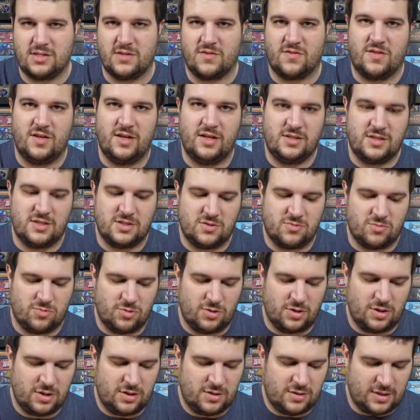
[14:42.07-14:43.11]
of things
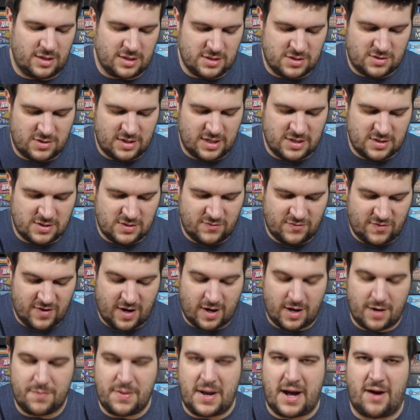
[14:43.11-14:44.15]
is
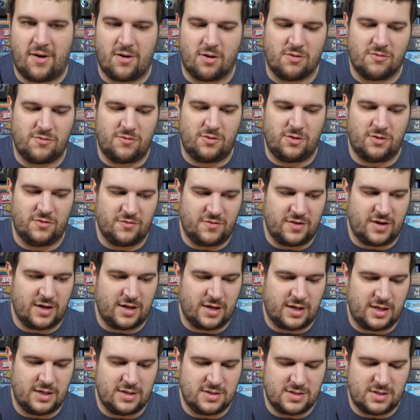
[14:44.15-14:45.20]
very powerful and
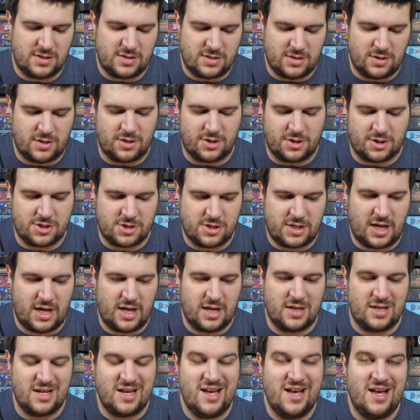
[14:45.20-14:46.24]
very easy to
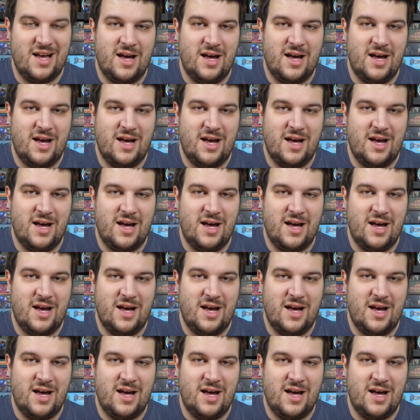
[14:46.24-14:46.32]
understand.